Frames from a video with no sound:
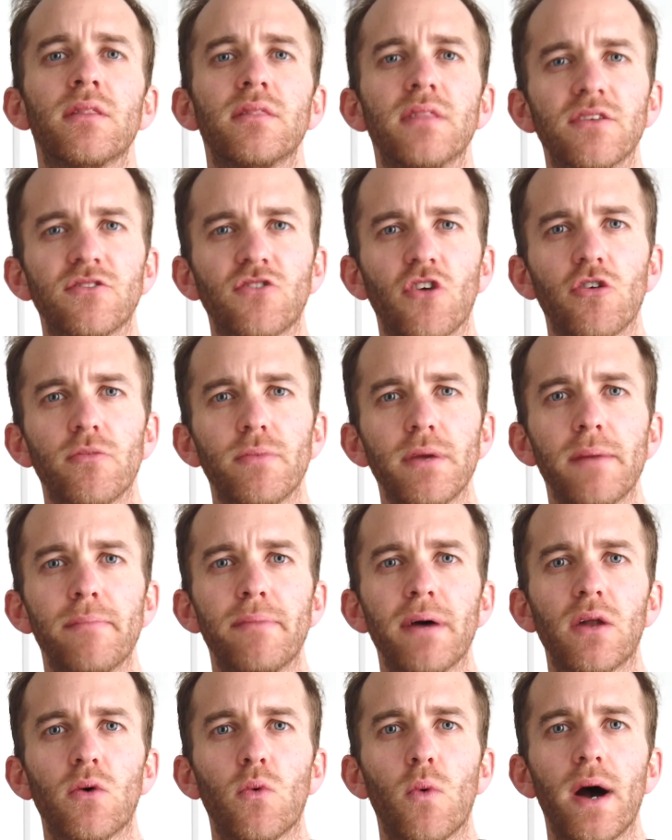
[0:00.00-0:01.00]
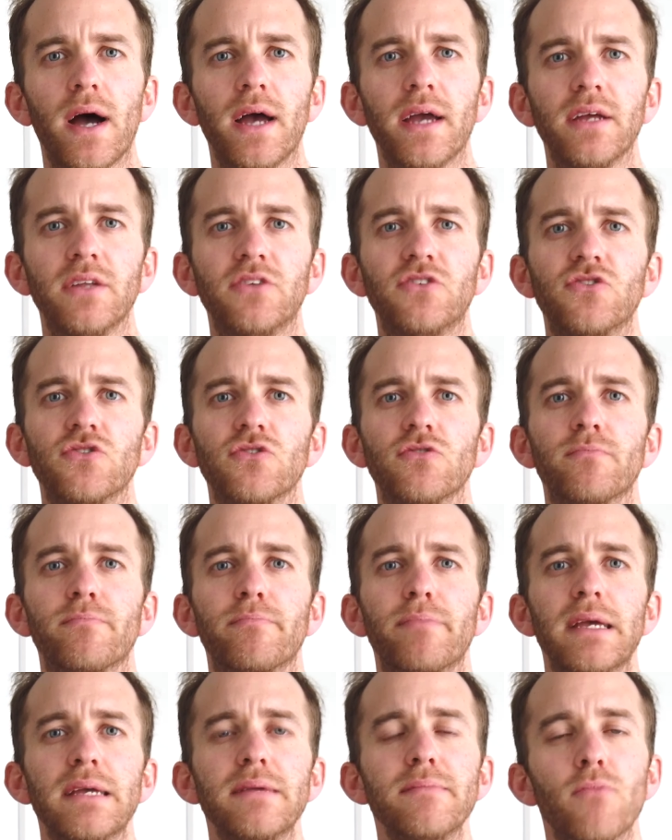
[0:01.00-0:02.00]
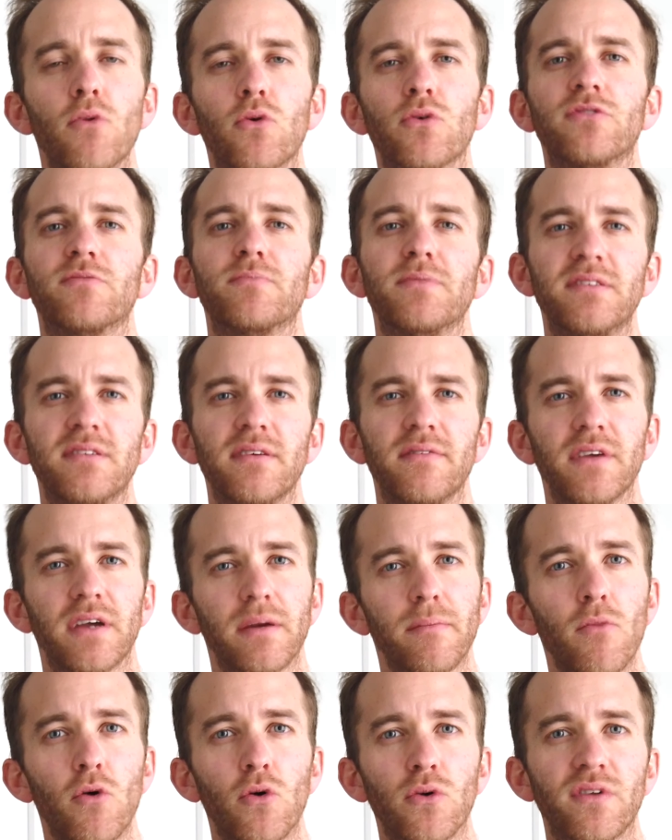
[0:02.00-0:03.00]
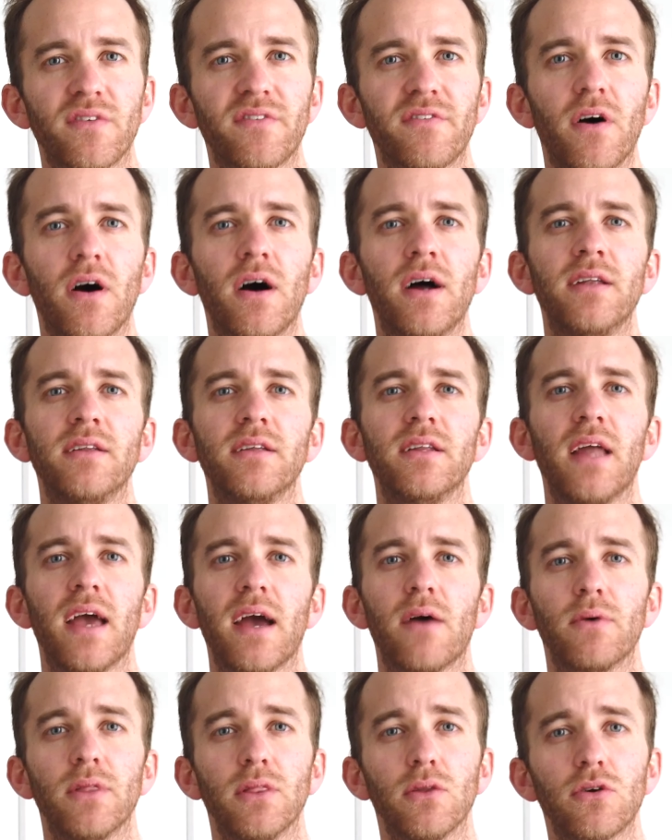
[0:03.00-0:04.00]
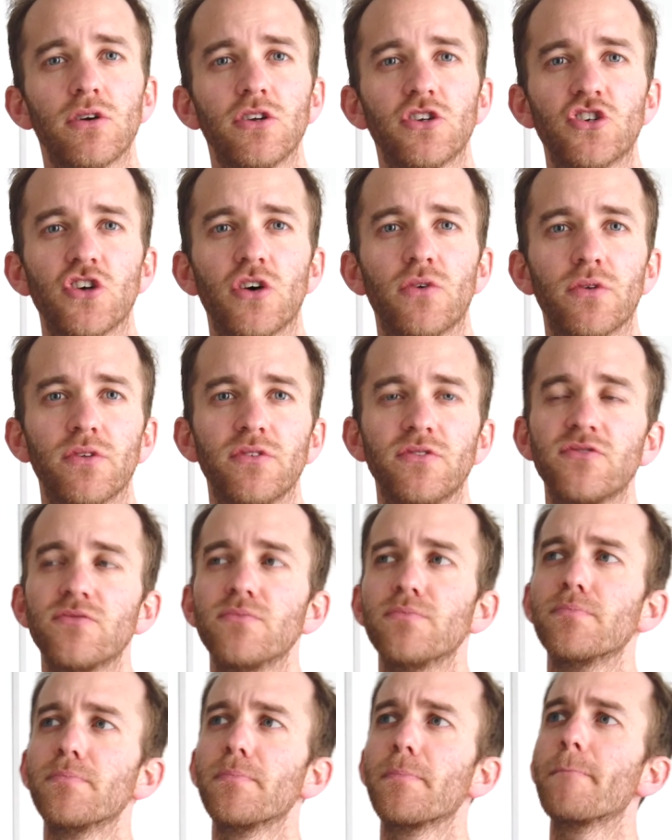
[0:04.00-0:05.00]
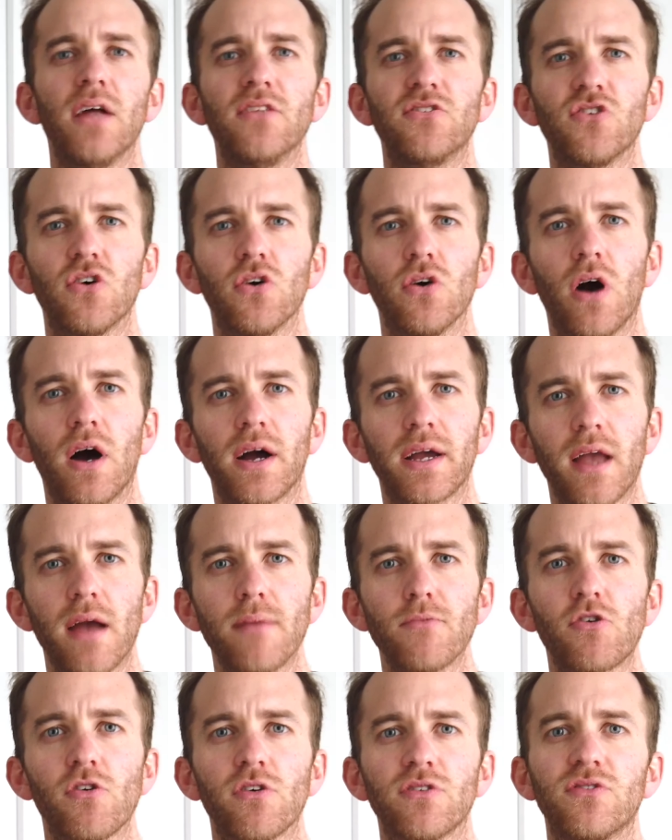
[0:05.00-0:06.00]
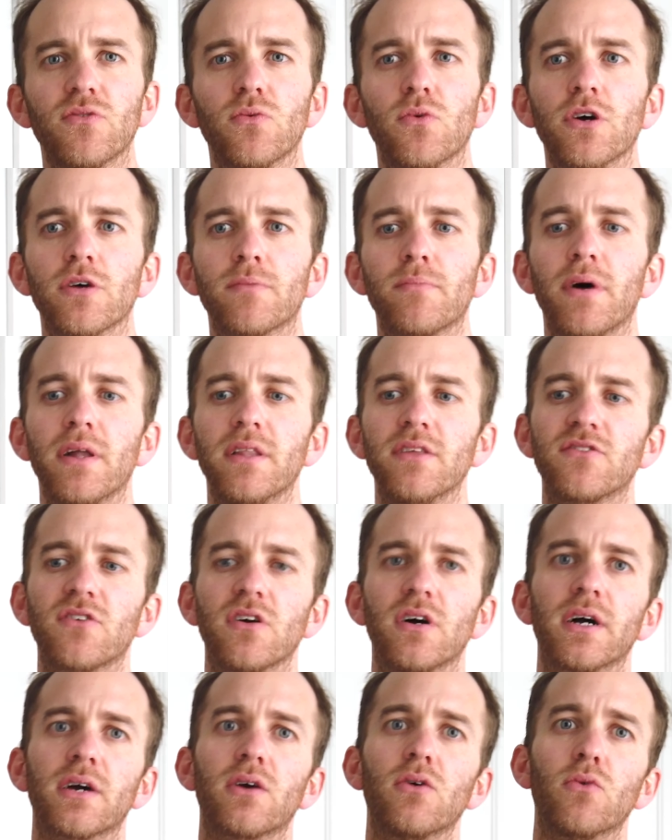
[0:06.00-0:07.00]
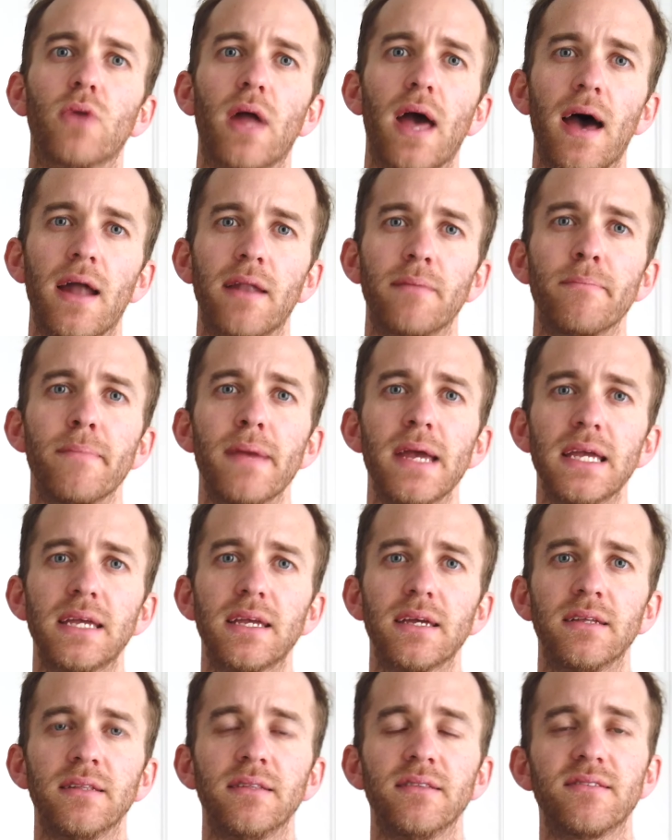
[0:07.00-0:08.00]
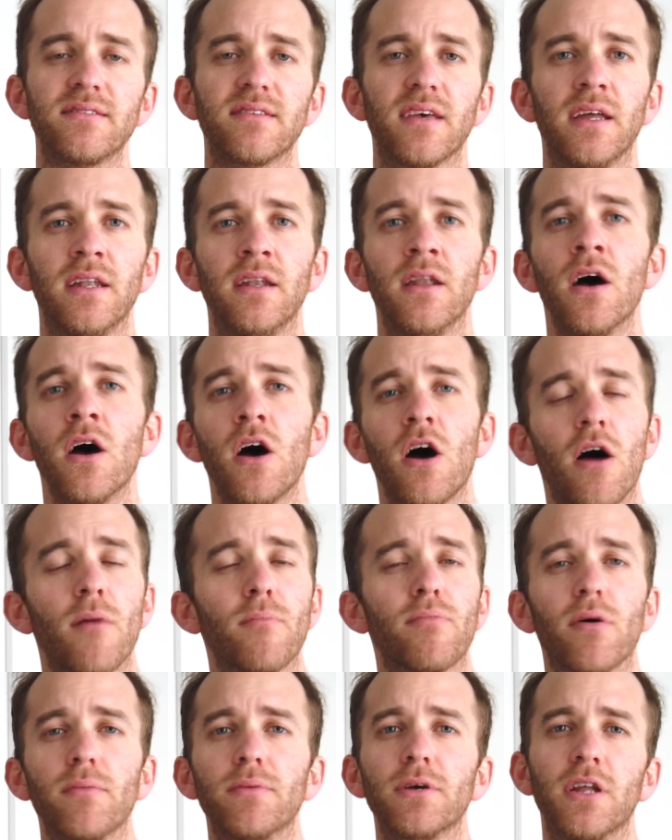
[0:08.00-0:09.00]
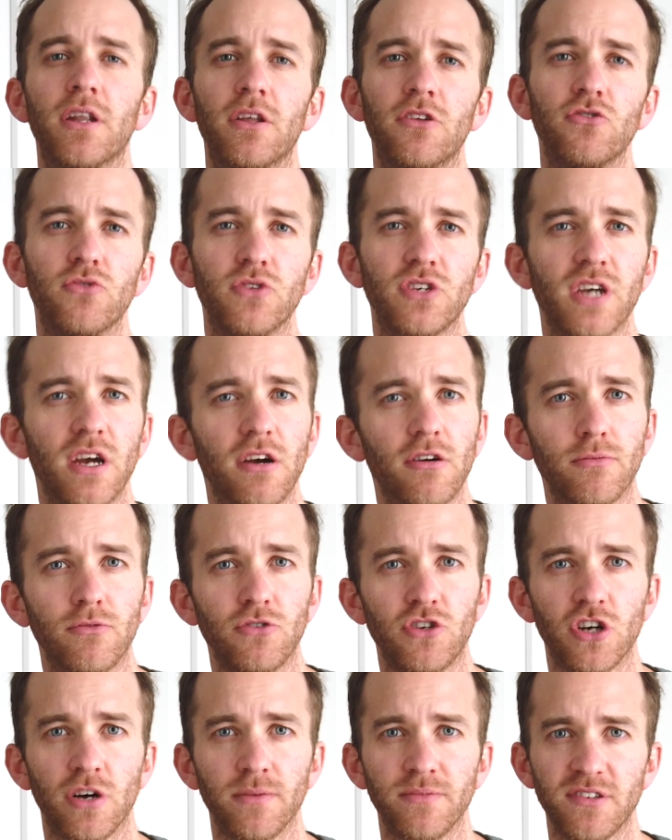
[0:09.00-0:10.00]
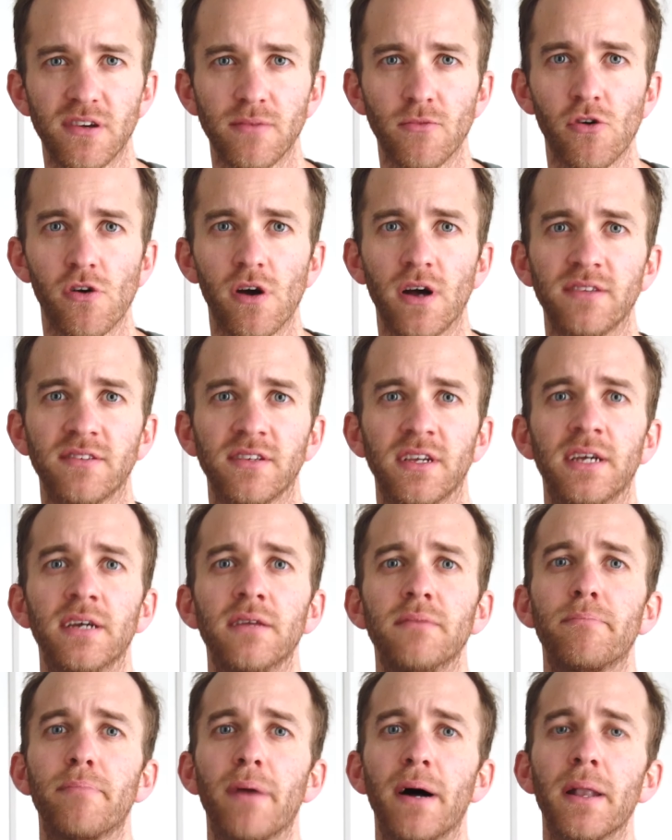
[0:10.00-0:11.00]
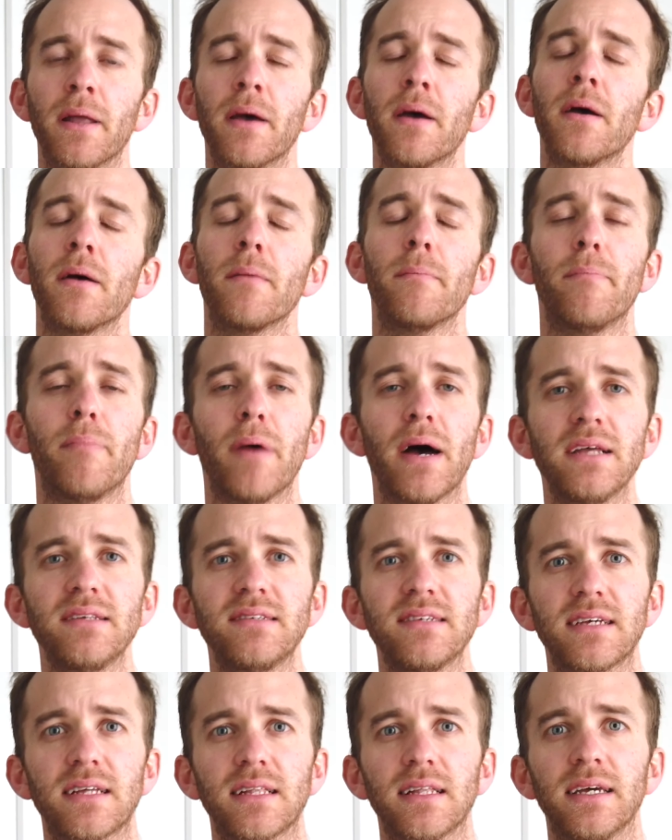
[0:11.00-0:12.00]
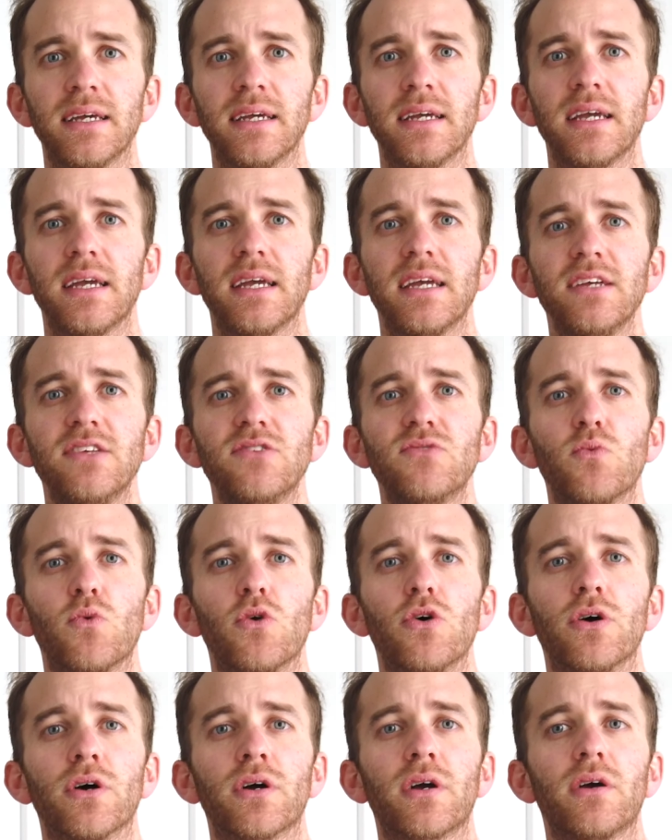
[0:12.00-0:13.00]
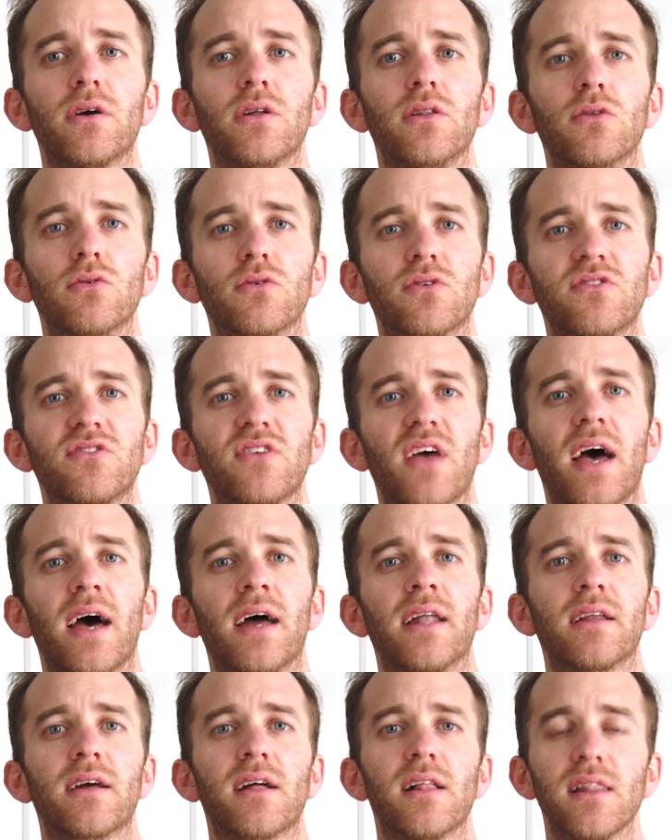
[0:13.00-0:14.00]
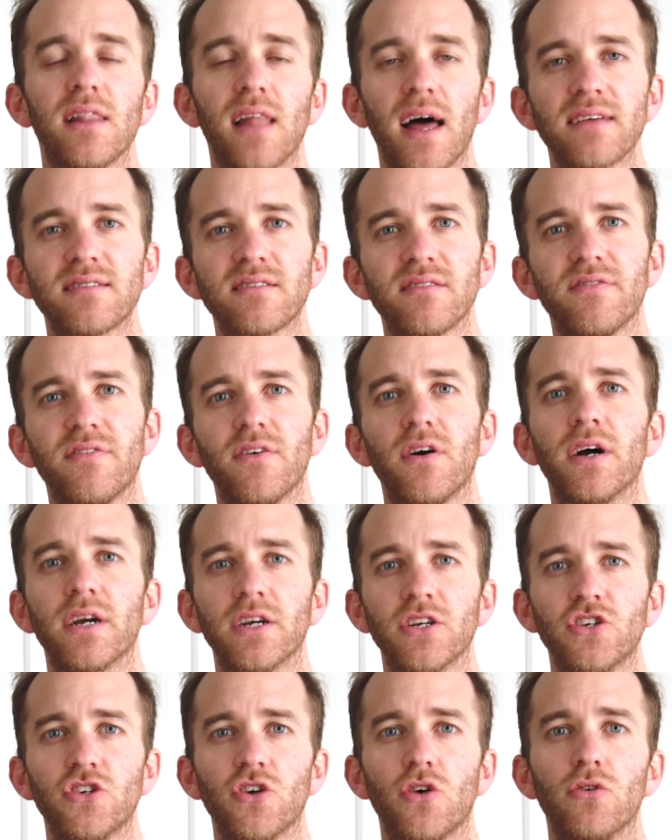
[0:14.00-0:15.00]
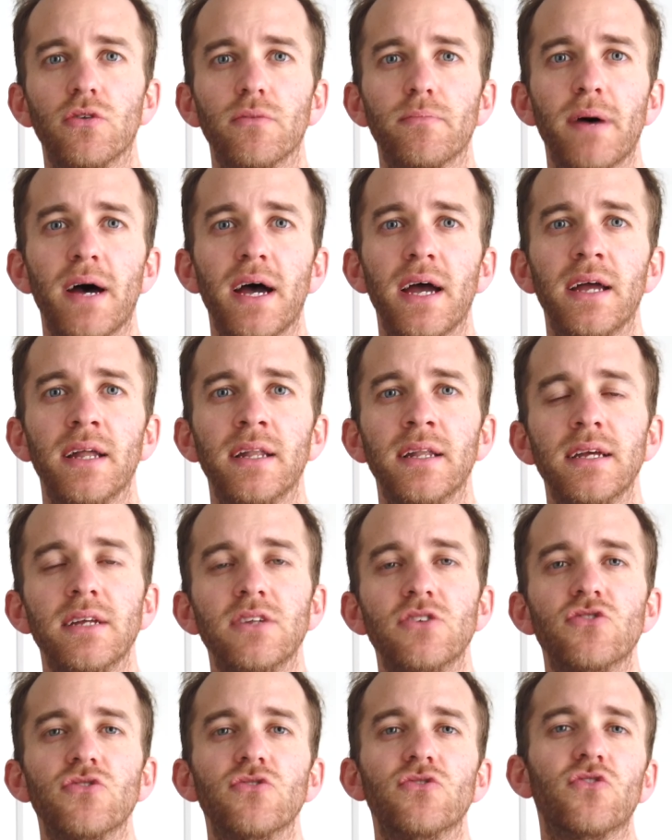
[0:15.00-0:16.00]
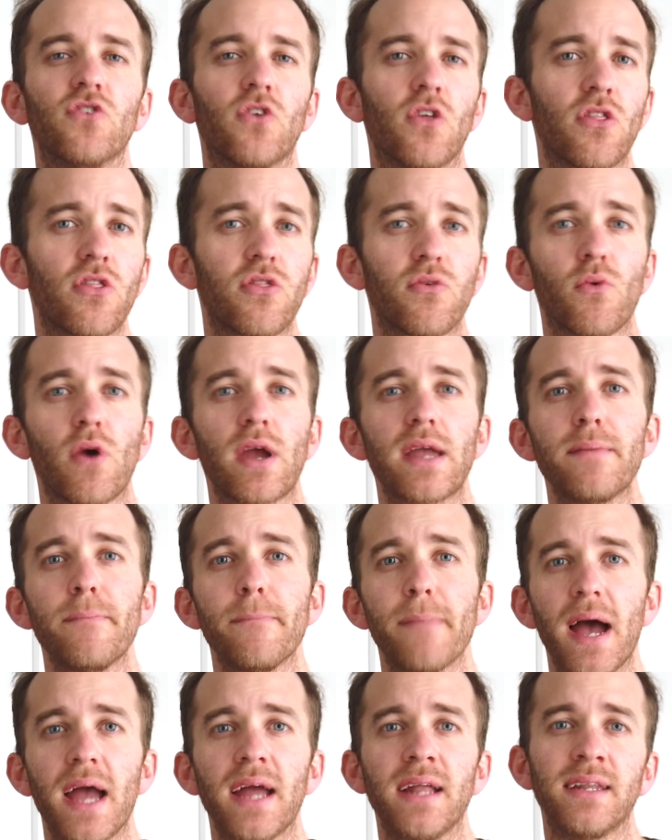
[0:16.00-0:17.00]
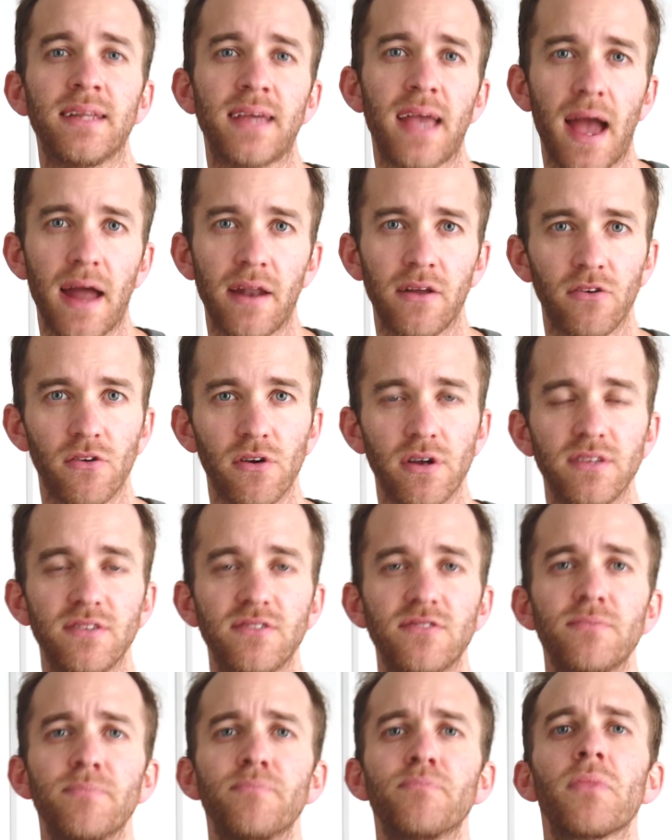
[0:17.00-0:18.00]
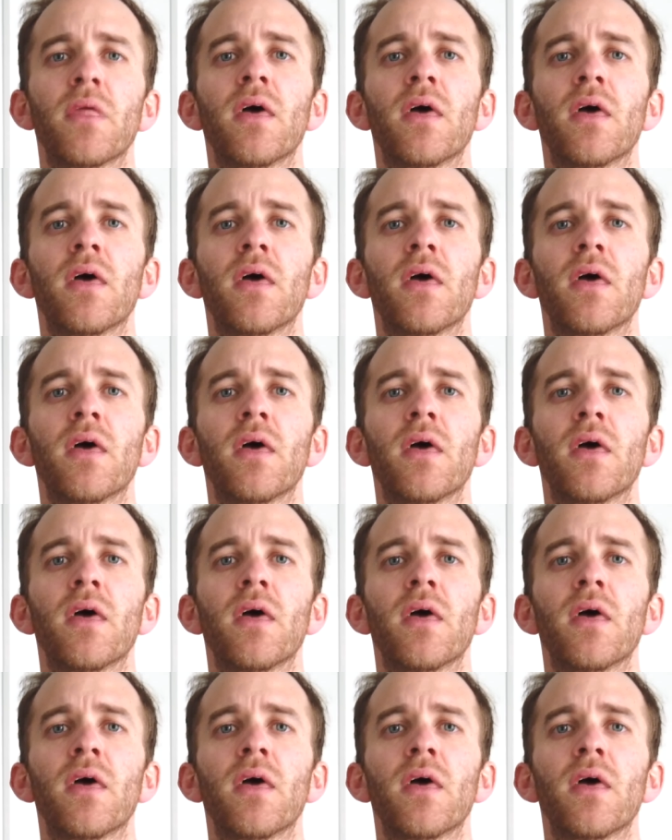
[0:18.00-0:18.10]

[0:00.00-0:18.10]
There's got to be a better way to be more specific and more defined in how we look at shoulders. And so I came across the work by this guy called Adam Meekins, and I'm probably going to do a terrible job summarizing it, but basically his work looks at classifying shoulder pain into sort of three main categories.